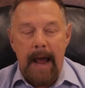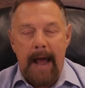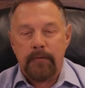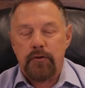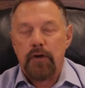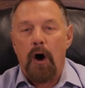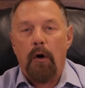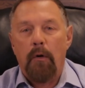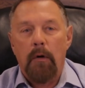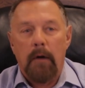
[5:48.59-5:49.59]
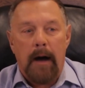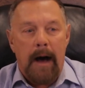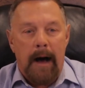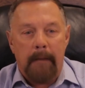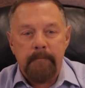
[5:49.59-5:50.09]
And so
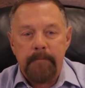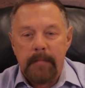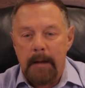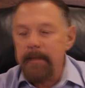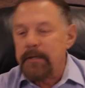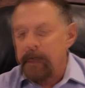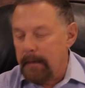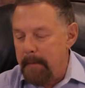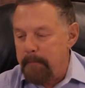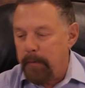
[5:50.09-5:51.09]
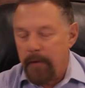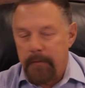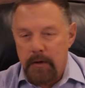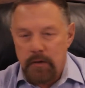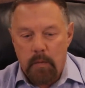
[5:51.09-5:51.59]
um, let, me, let me put
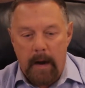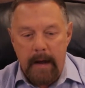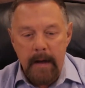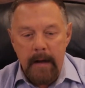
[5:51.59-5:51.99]
it this way